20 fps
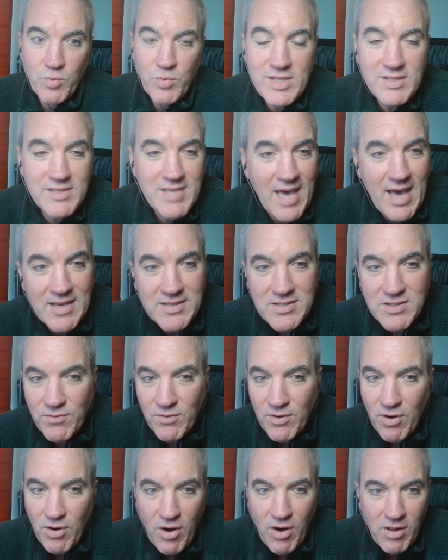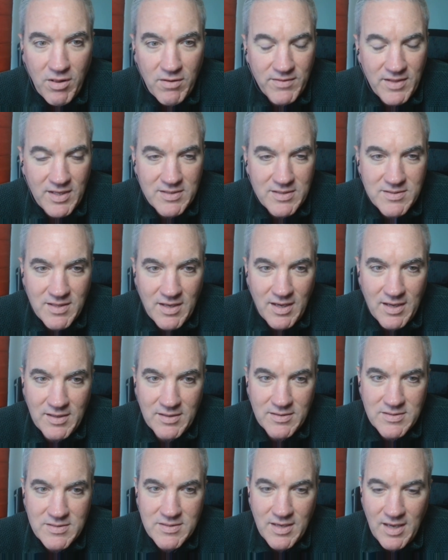we test for all of these
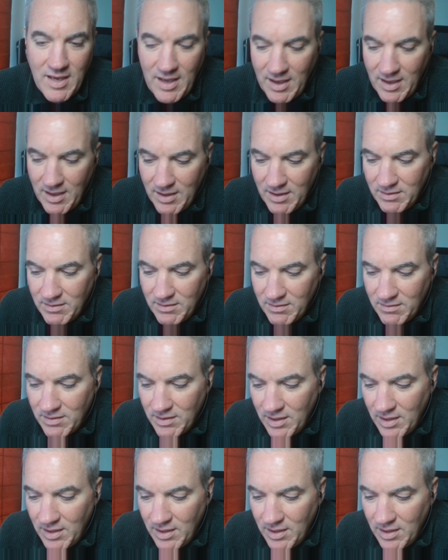things, and